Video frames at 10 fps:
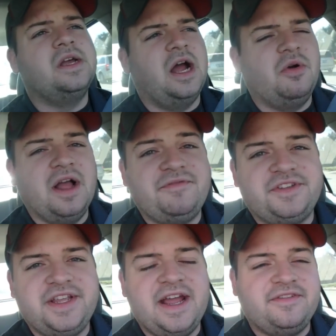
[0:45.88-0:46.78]
I will have to
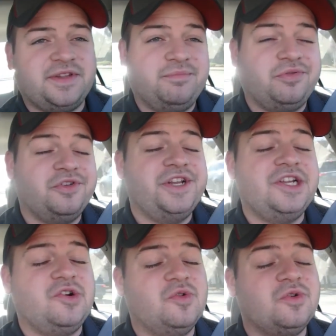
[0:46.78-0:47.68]
say I have some pretty
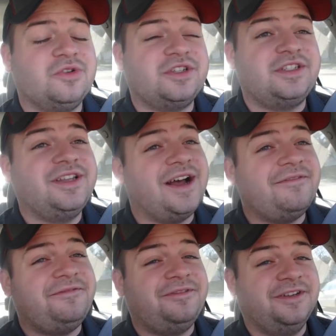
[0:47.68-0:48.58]
cool
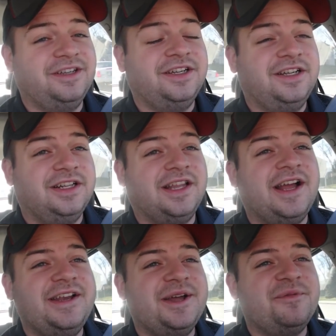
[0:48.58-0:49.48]
stuff
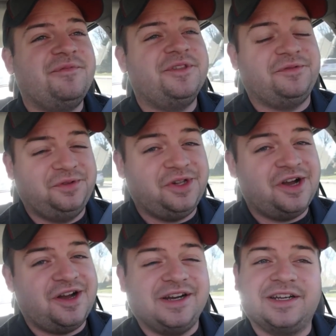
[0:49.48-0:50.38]
lined up for the
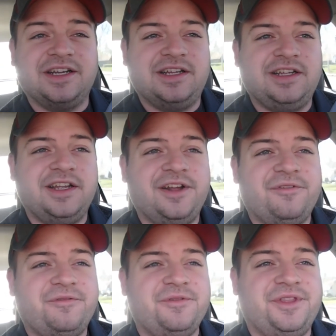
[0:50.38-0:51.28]
vlog
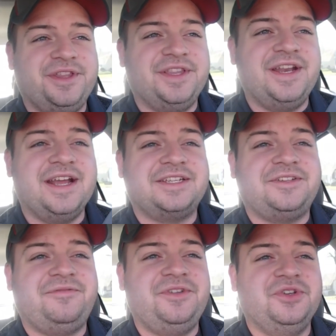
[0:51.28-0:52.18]
within the
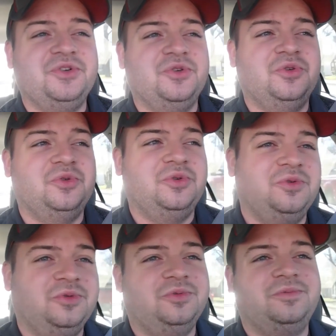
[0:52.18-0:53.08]
next
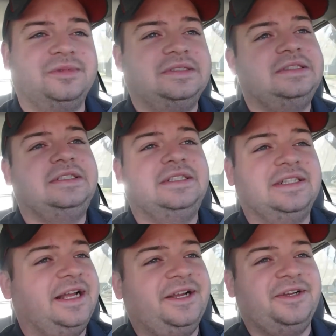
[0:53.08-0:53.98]
few,
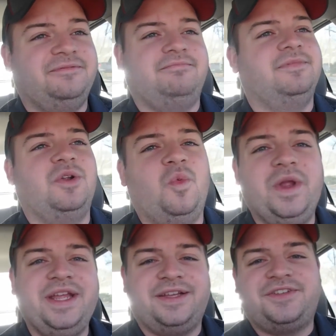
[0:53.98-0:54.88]
like,
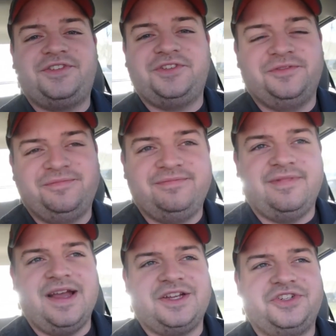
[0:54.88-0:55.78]
weeks,
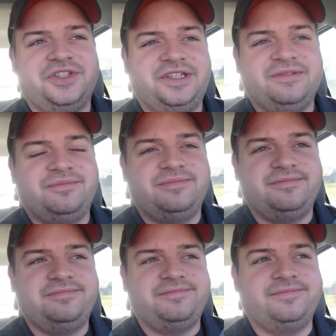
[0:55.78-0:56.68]
actually
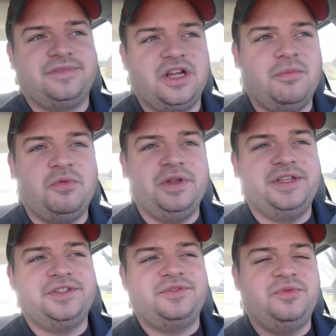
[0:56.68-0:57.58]
couple
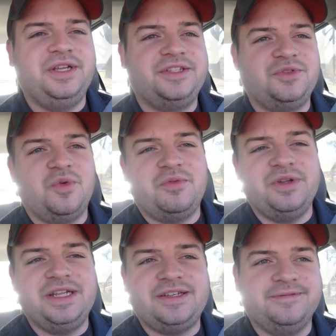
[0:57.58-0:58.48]
weeks, weeks, one
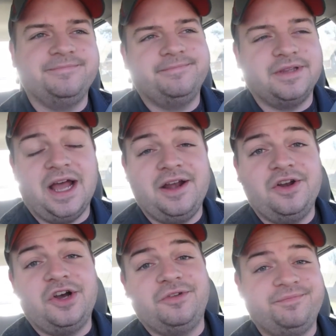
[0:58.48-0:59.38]
week. I don't
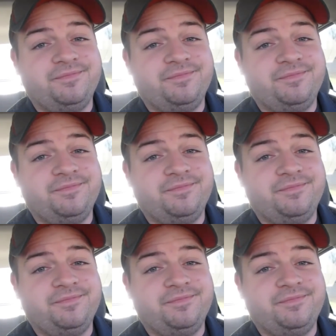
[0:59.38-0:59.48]
know.